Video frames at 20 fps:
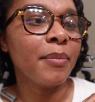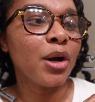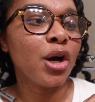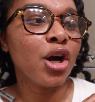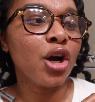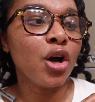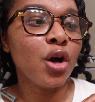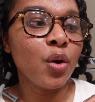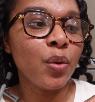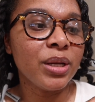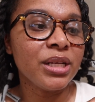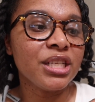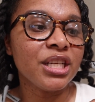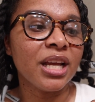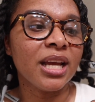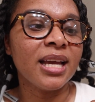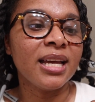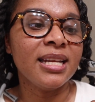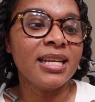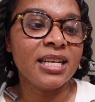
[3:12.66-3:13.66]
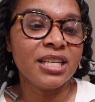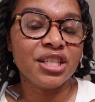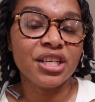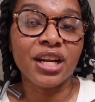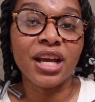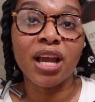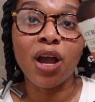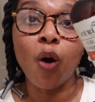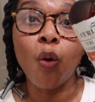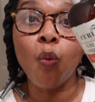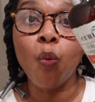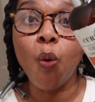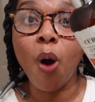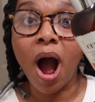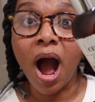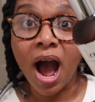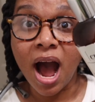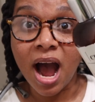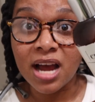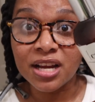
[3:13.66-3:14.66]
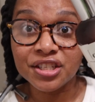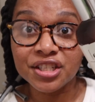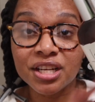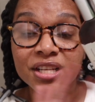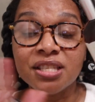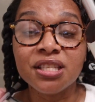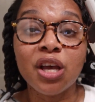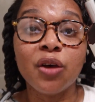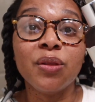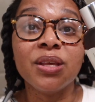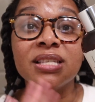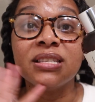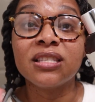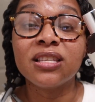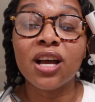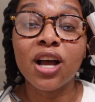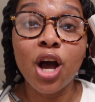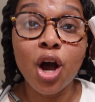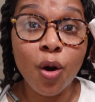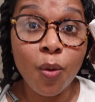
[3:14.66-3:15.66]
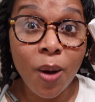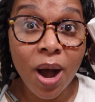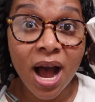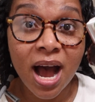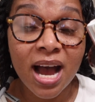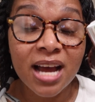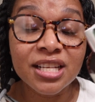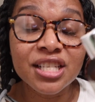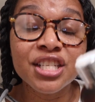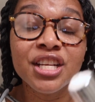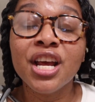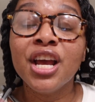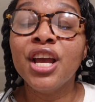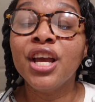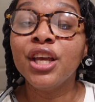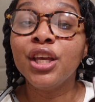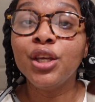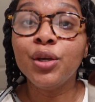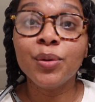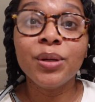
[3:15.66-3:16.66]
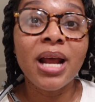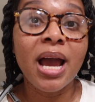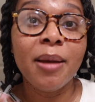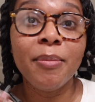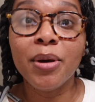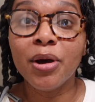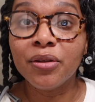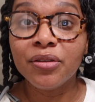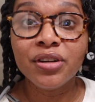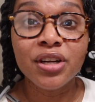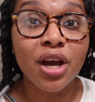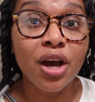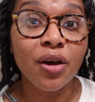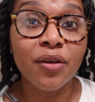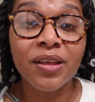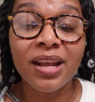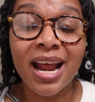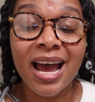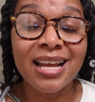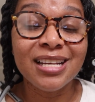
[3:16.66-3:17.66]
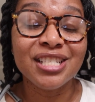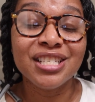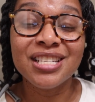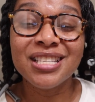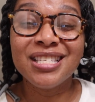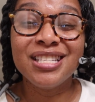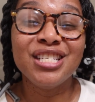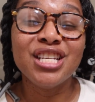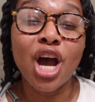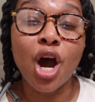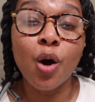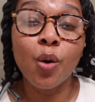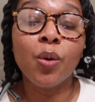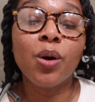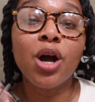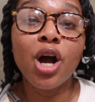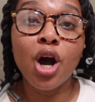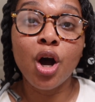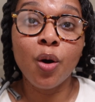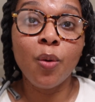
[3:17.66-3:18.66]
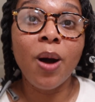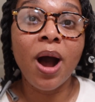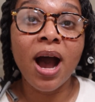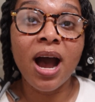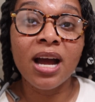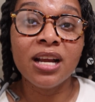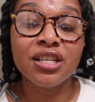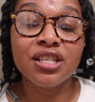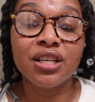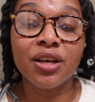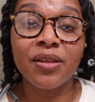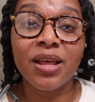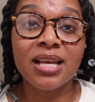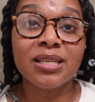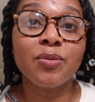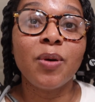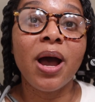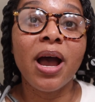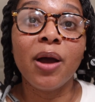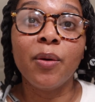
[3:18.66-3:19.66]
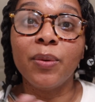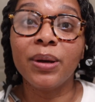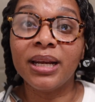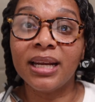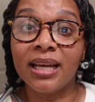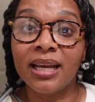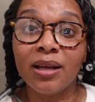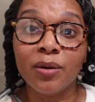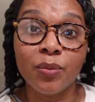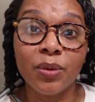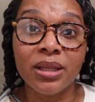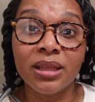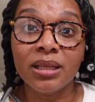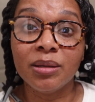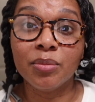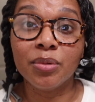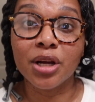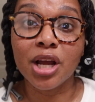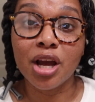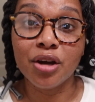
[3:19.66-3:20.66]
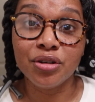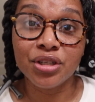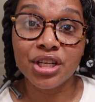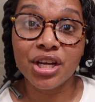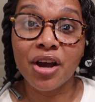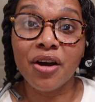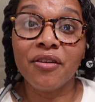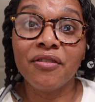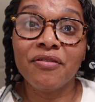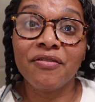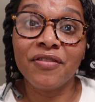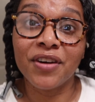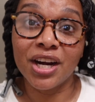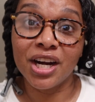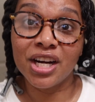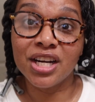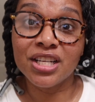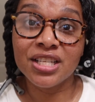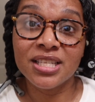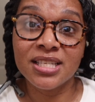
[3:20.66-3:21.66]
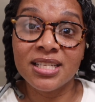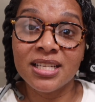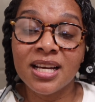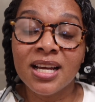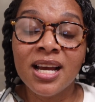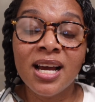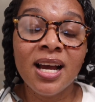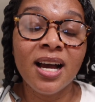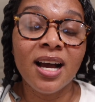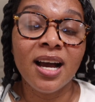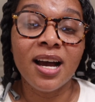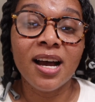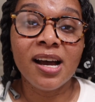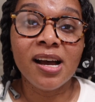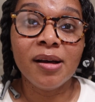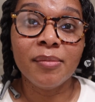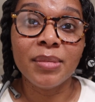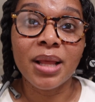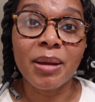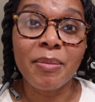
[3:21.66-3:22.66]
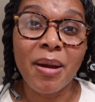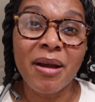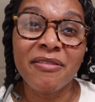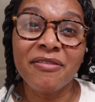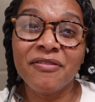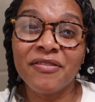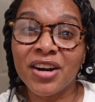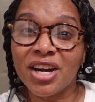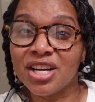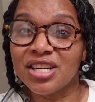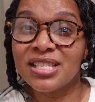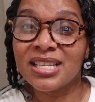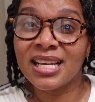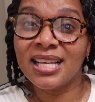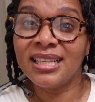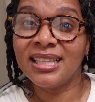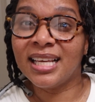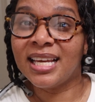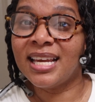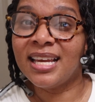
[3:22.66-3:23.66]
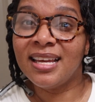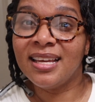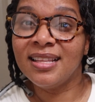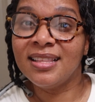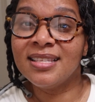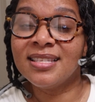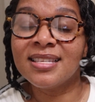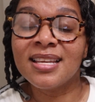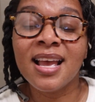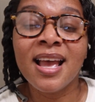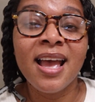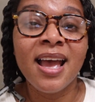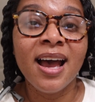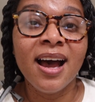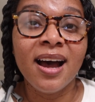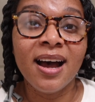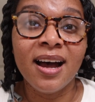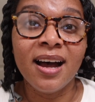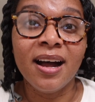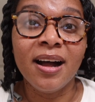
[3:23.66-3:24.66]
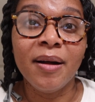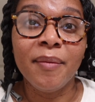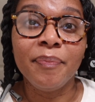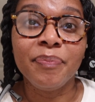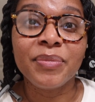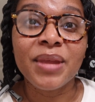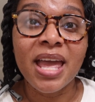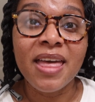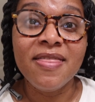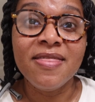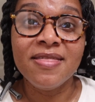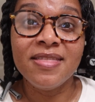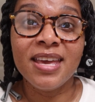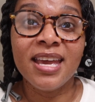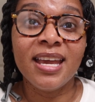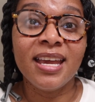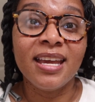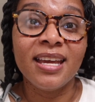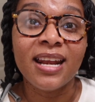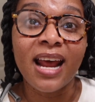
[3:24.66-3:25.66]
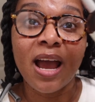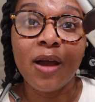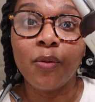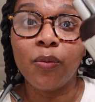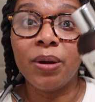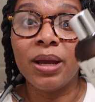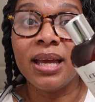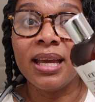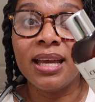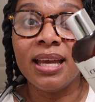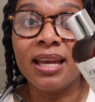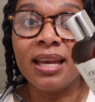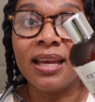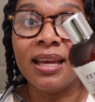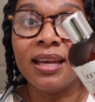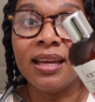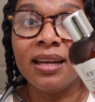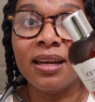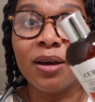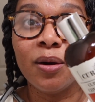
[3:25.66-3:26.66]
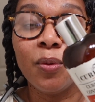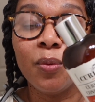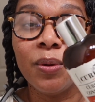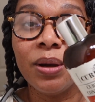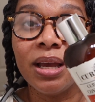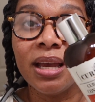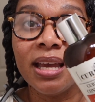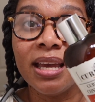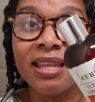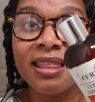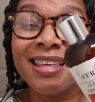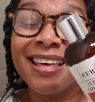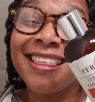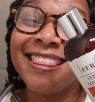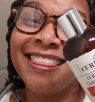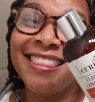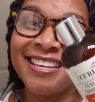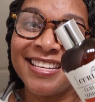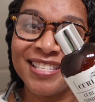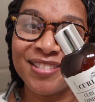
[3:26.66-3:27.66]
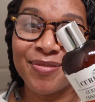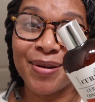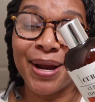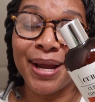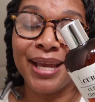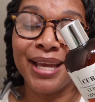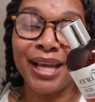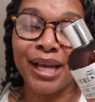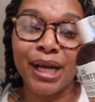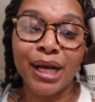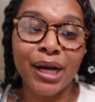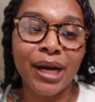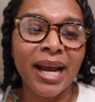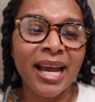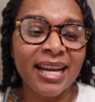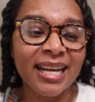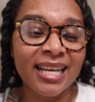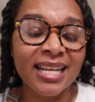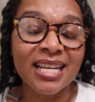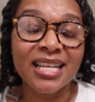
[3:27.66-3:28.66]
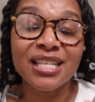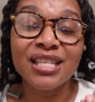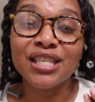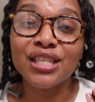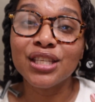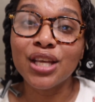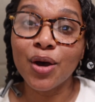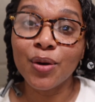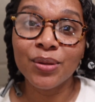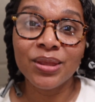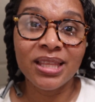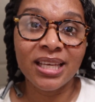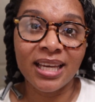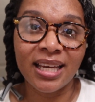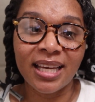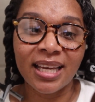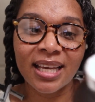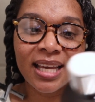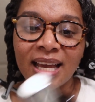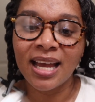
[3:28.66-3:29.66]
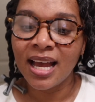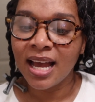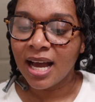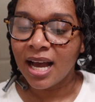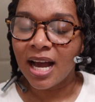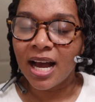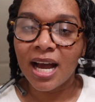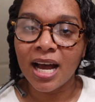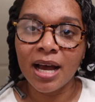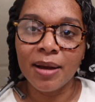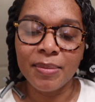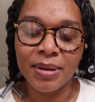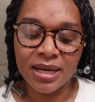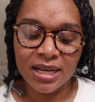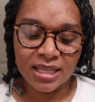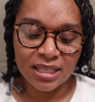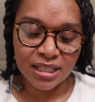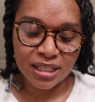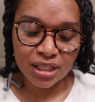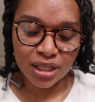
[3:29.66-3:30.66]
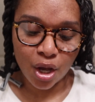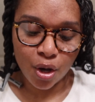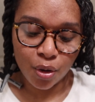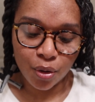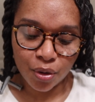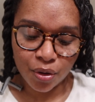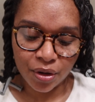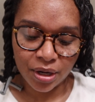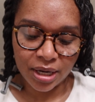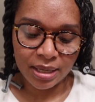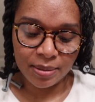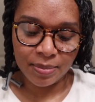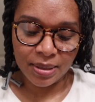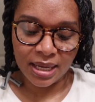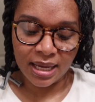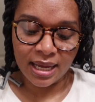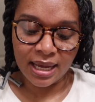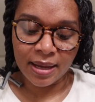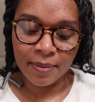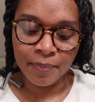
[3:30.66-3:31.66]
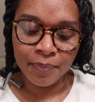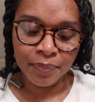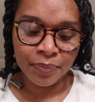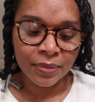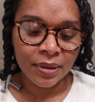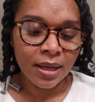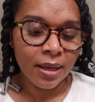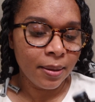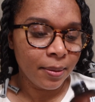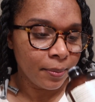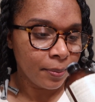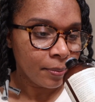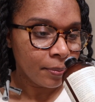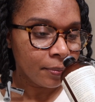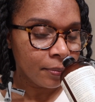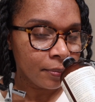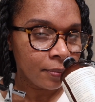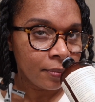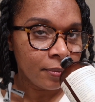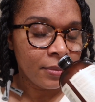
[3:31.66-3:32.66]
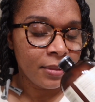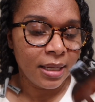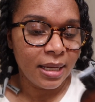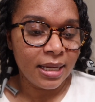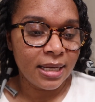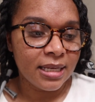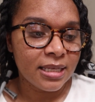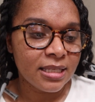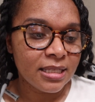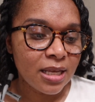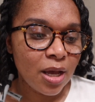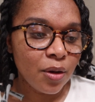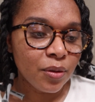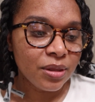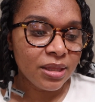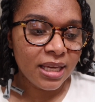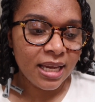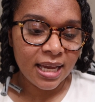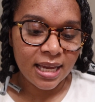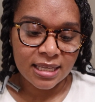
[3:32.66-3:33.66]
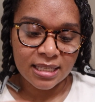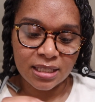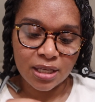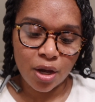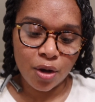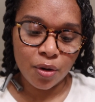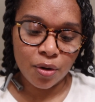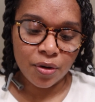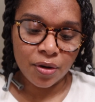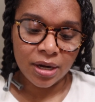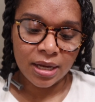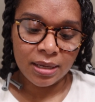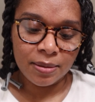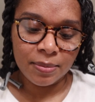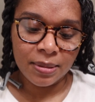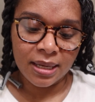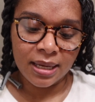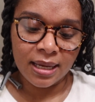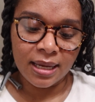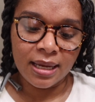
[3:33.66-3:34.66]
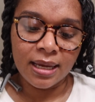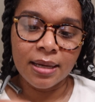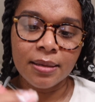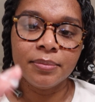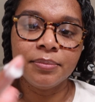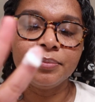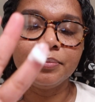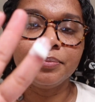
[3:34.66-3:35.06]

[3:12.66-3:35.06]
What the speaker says: curl quenching conditioning wash. And so this is a co-wash. You and I both know that I just don't co-wash. So that's why I went in with the Briogeo first, like my first cleanse. And then I went in with this right here, and it is so thick. It is so creamy. It is so thick, so creamy.